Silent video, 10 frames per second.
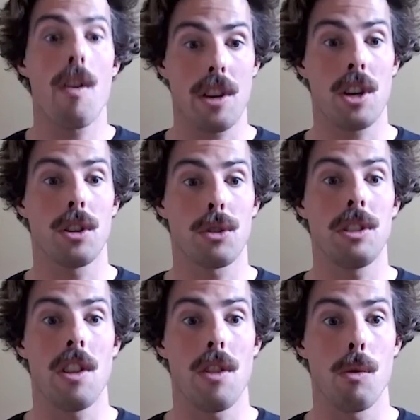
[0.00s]
other
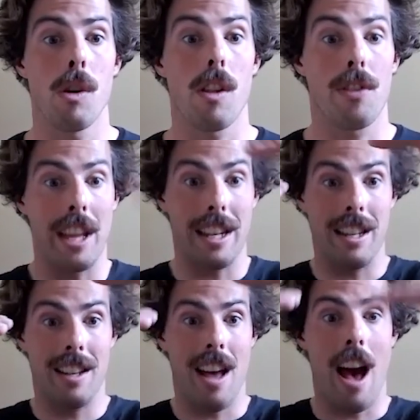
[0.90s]
countries in the world
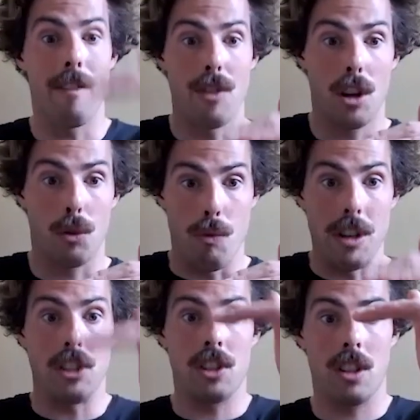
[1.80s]
that have not
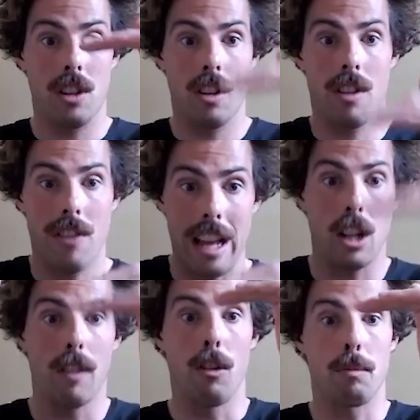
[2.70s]
reached
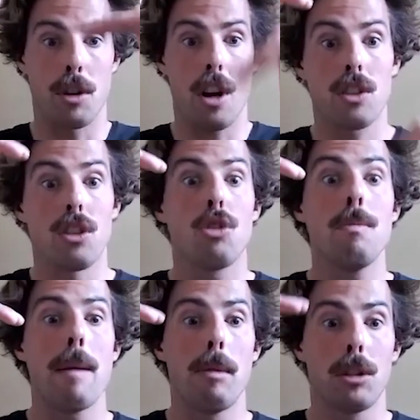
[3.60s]
that level of production to
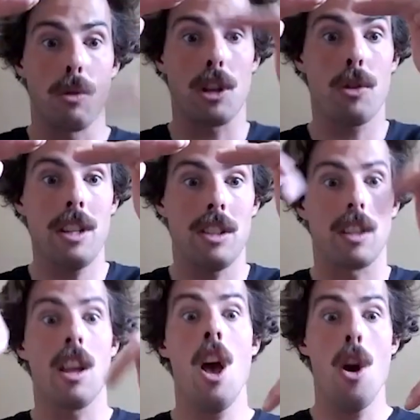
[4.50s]
be able to increase
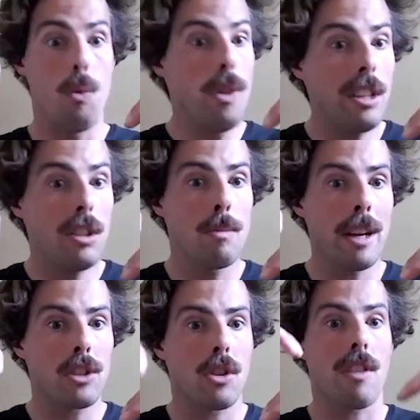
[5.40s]
it. We need to
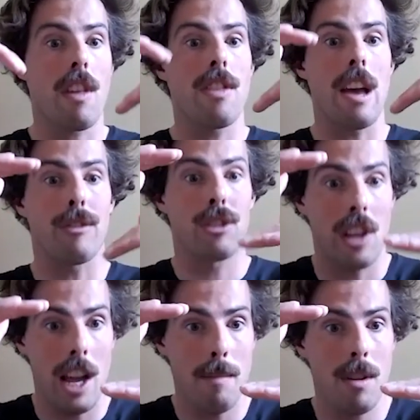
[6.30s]
make sure that they have
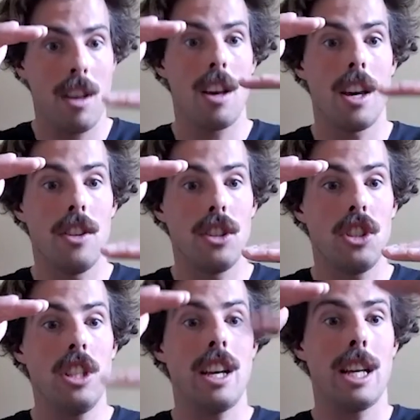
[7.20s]
time,
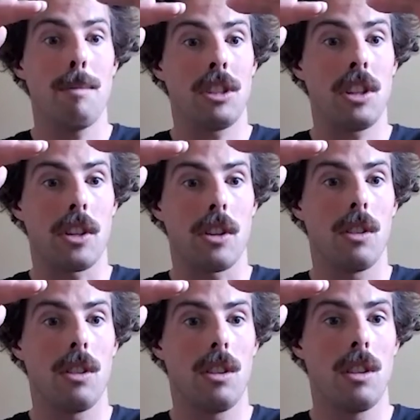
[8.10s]
energy, and material.
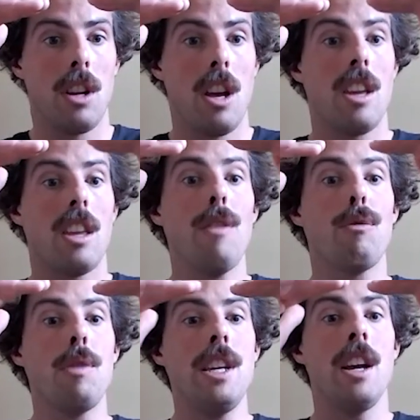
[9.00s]

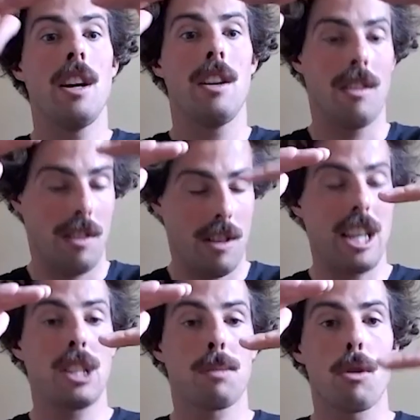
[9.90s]
If we
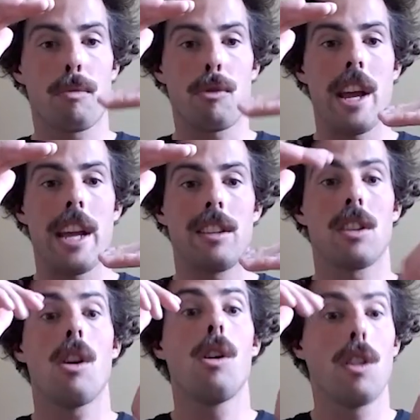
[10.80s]
expropriate
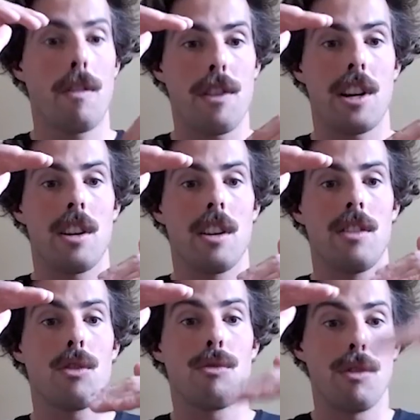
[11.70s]
all of their